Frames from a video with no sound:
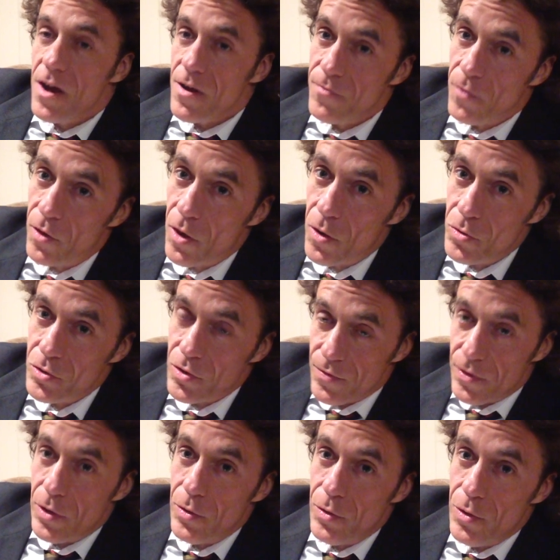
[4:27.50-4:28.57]
For those of
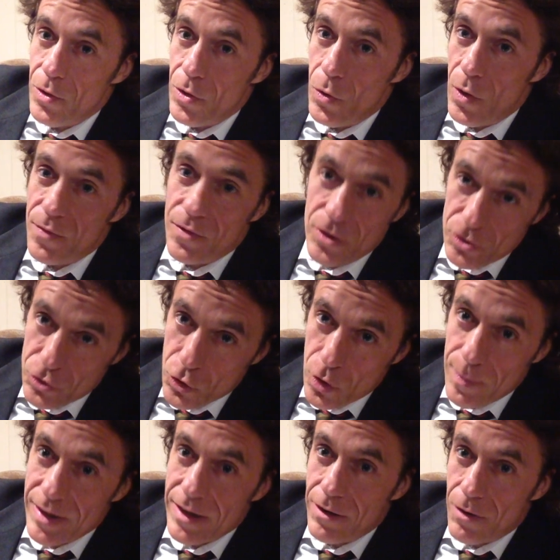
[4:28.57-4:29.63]
you who have
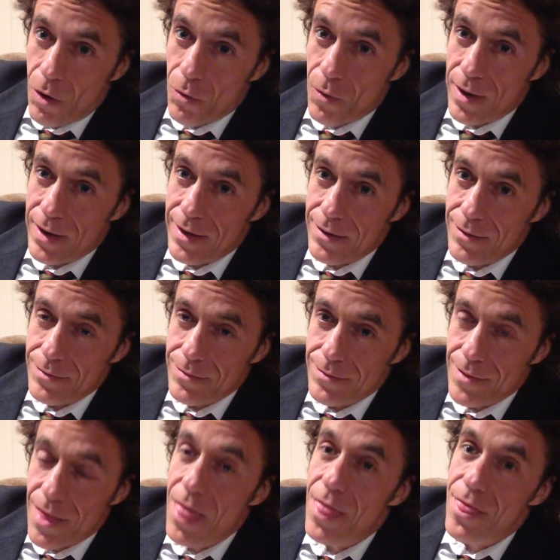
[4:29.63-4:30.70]
contributed already,
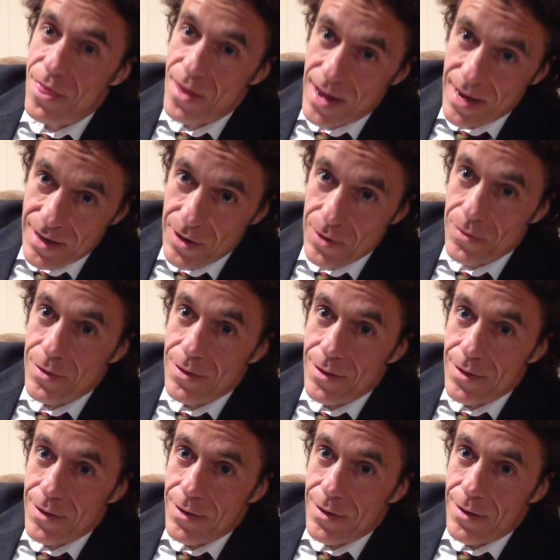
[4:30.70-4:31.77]
thank you.
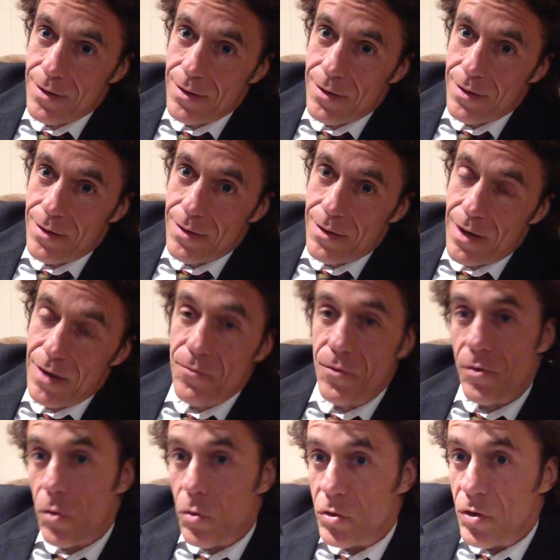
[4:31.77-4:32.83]
And
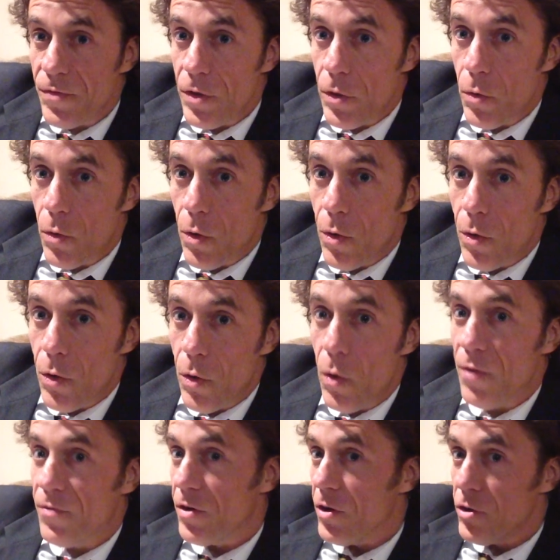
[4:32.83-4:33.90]
for those of you who
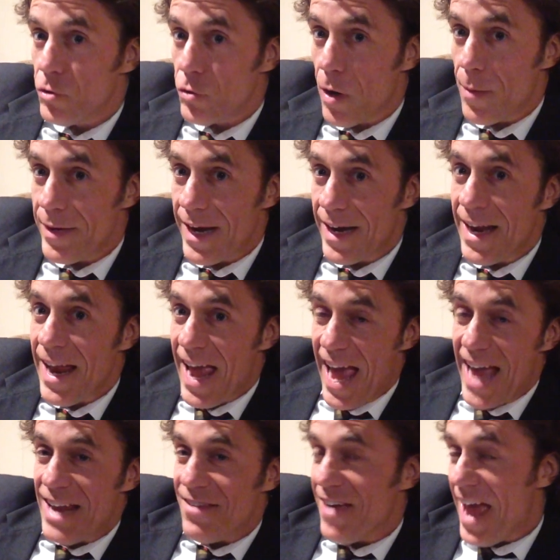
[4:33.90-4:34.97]
have contributed
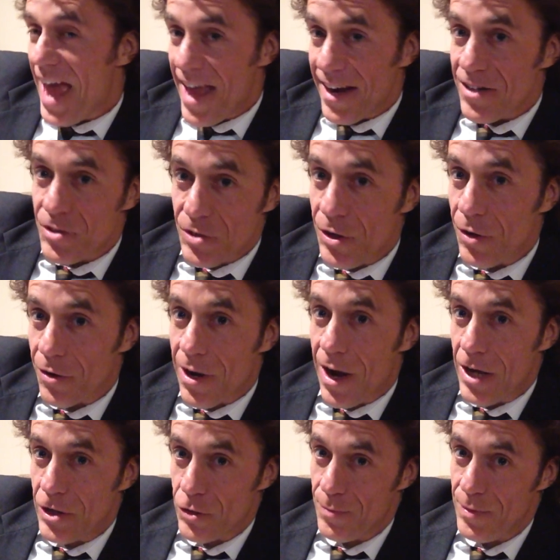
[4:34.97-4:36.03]
and have added to your
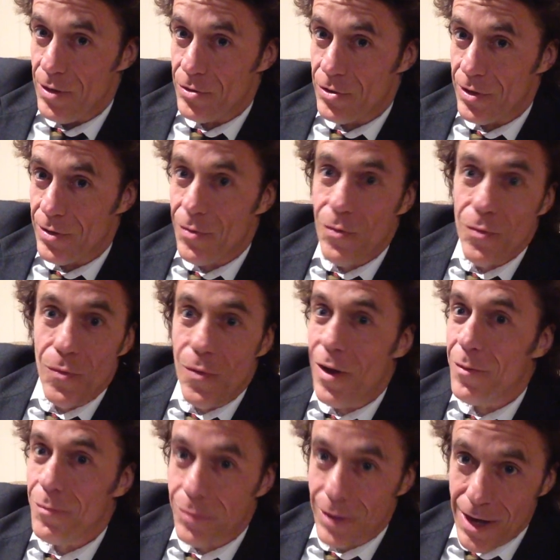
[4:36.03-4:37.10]
contribution,
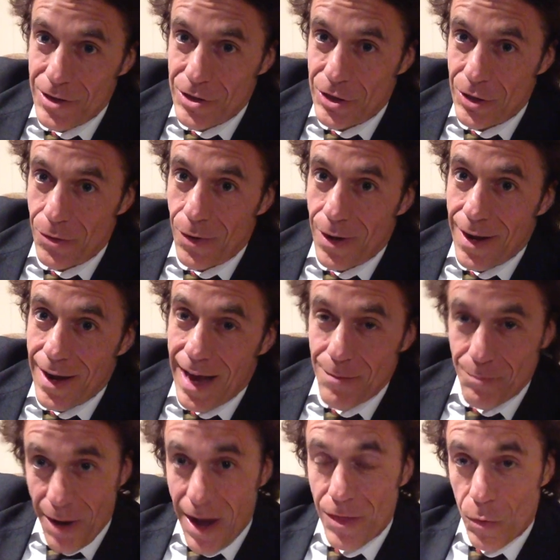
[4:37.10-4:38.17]
well, bless you.
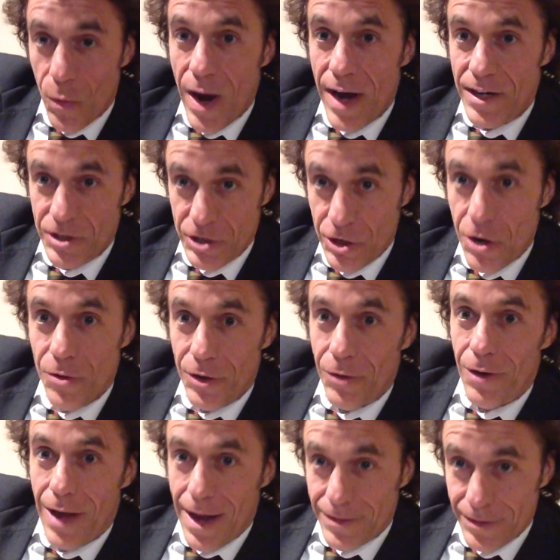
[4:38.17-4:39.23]
And by the way, did you know
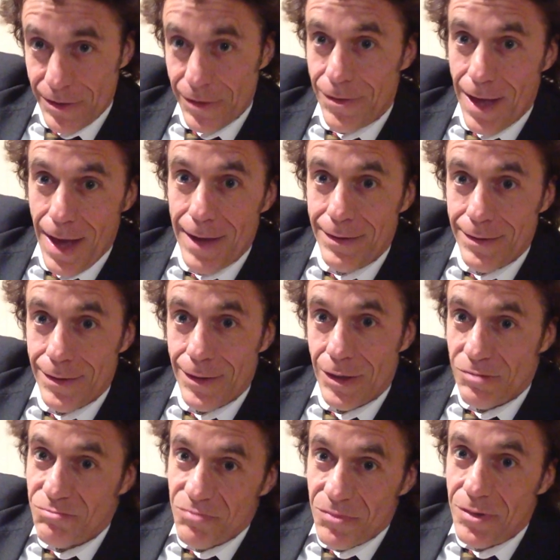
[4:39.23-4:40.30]
you're allowed to do that?
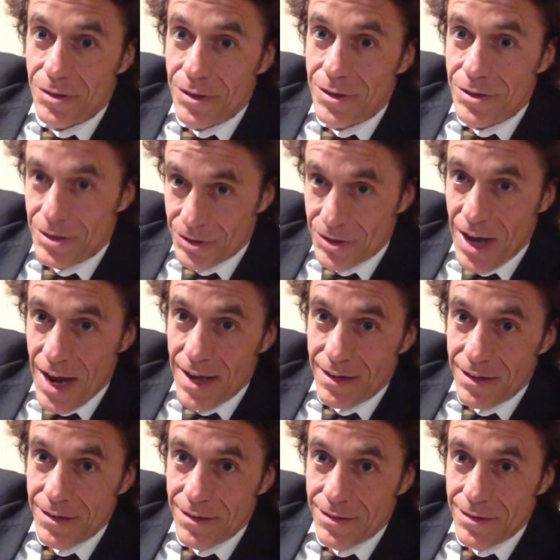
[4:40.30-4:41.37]
Just saying.